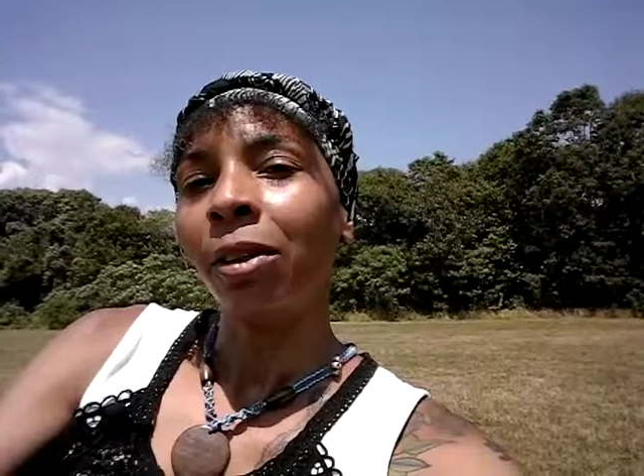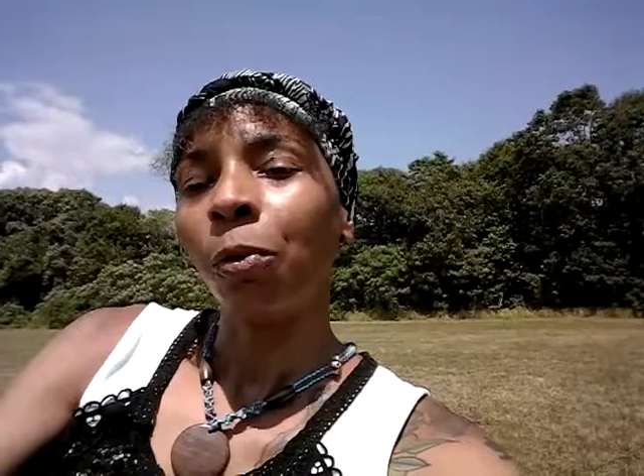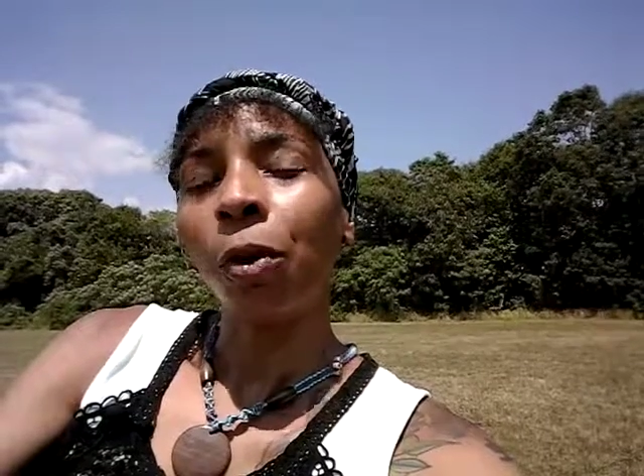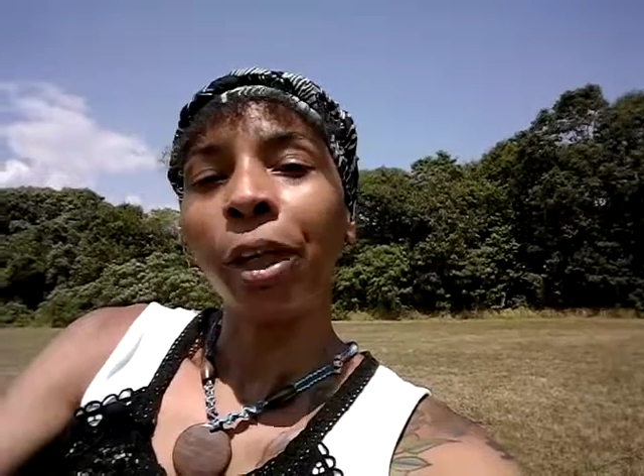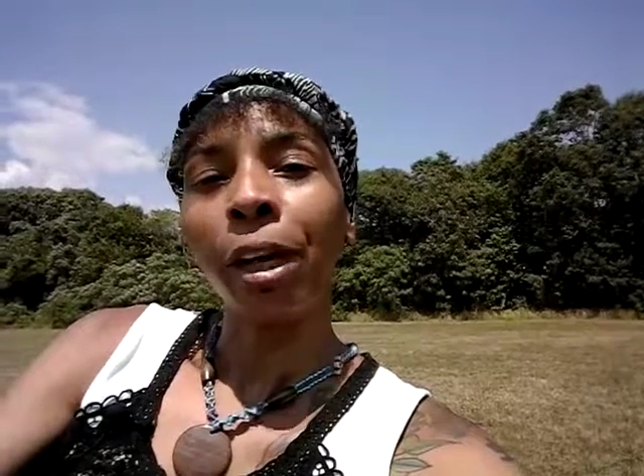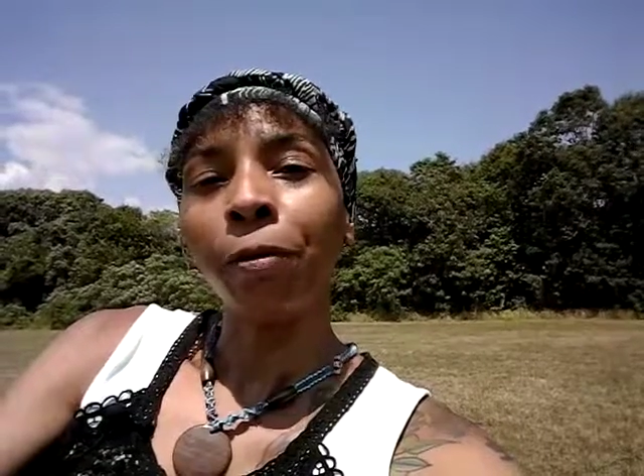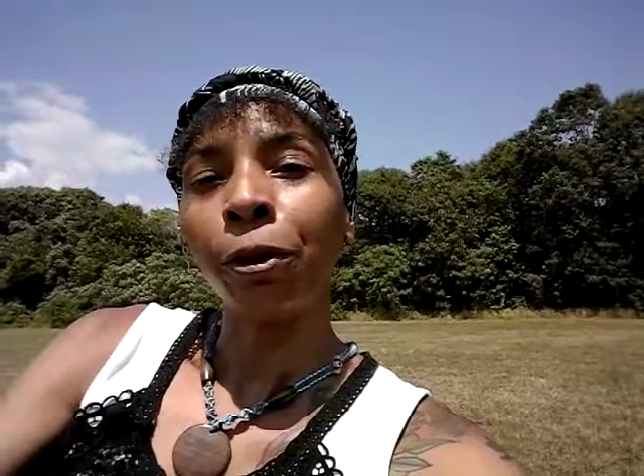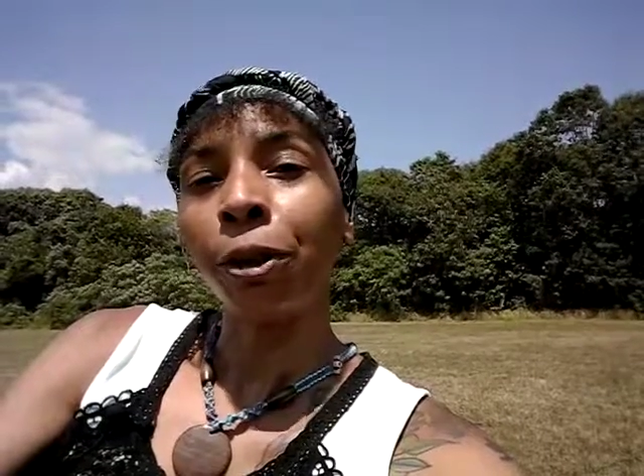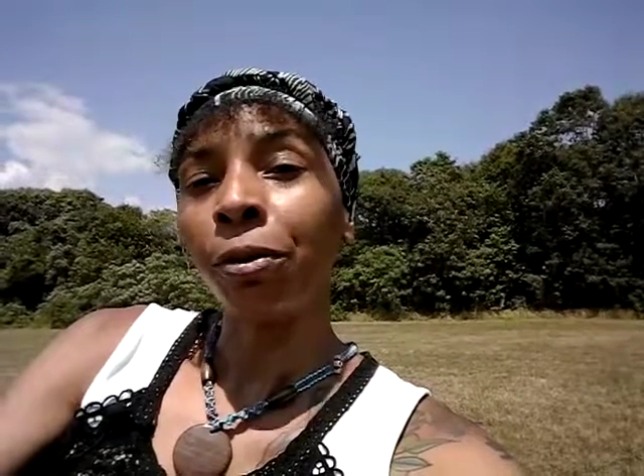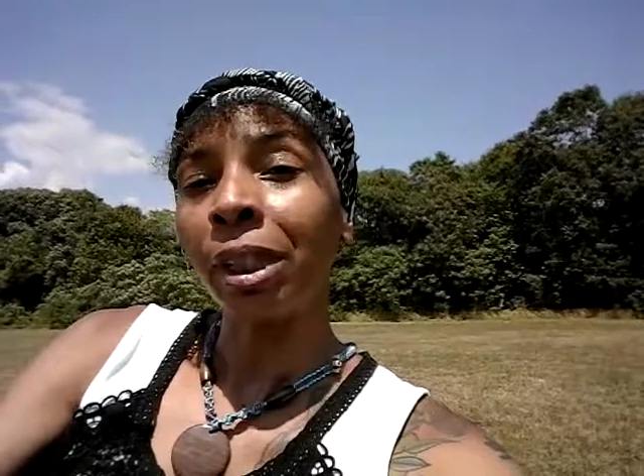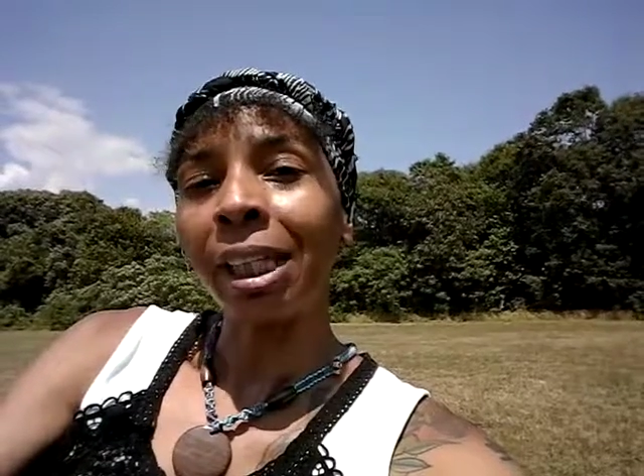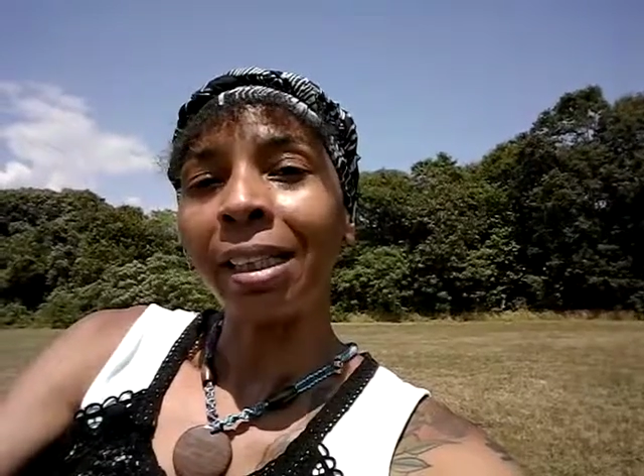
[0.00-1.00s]
whatever
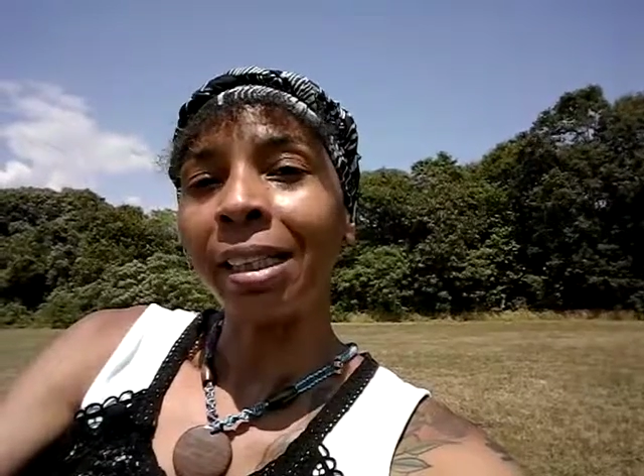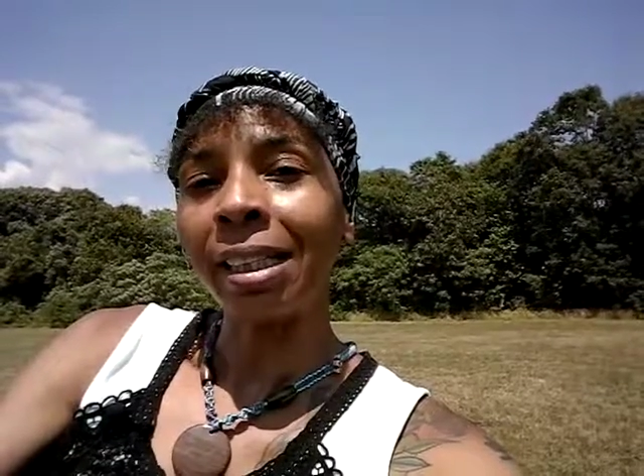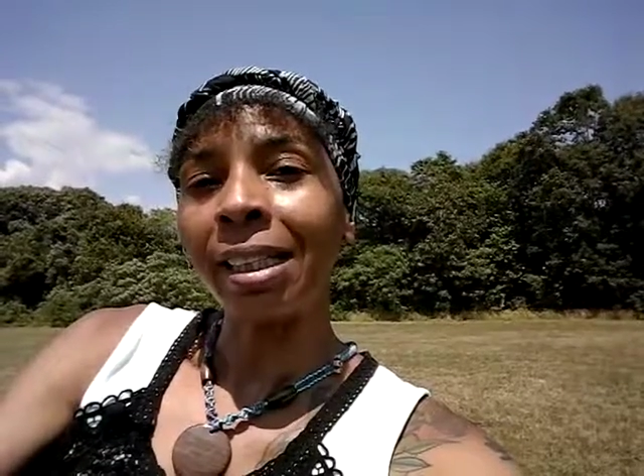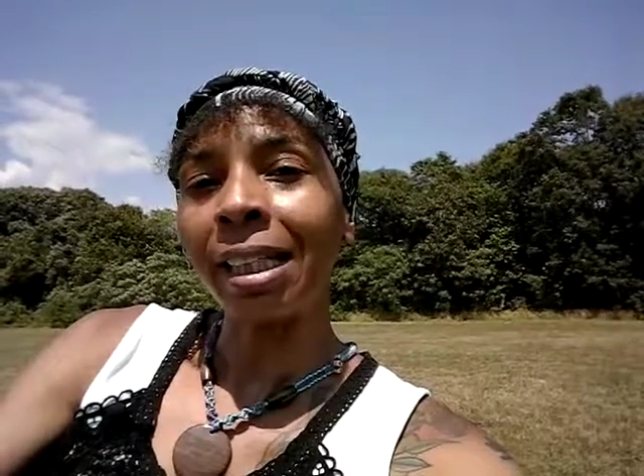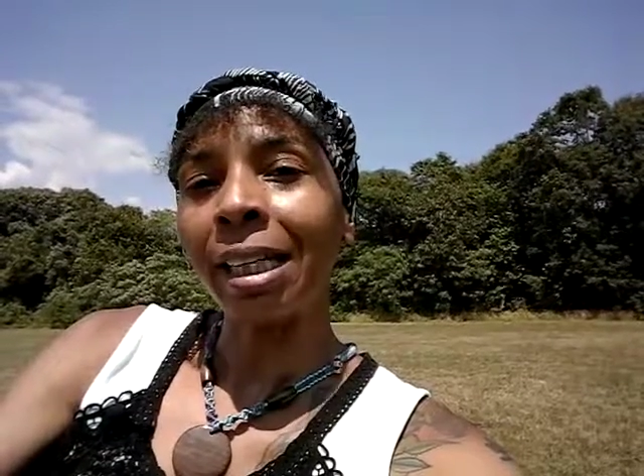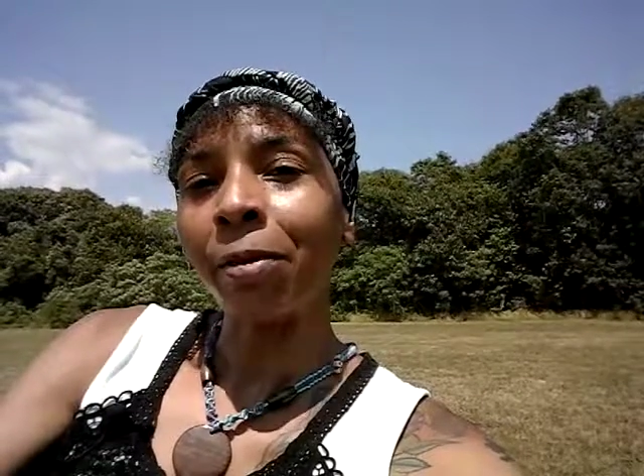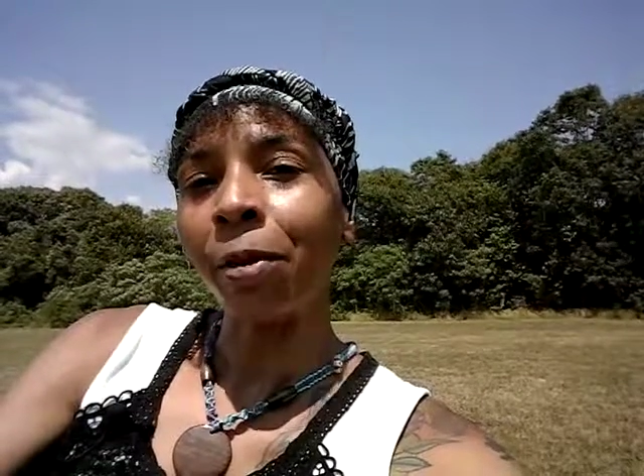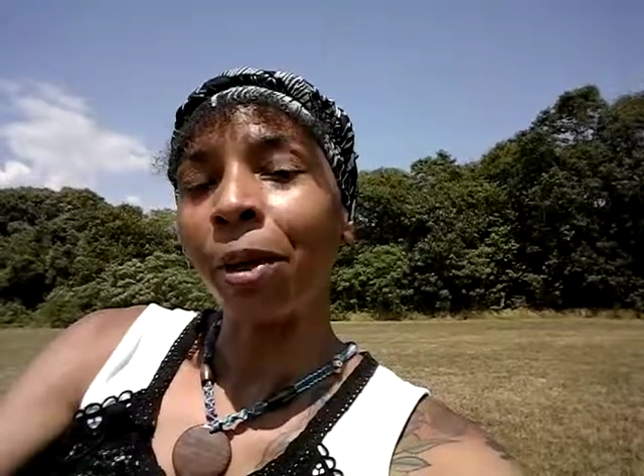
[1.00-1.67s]
you need to seek,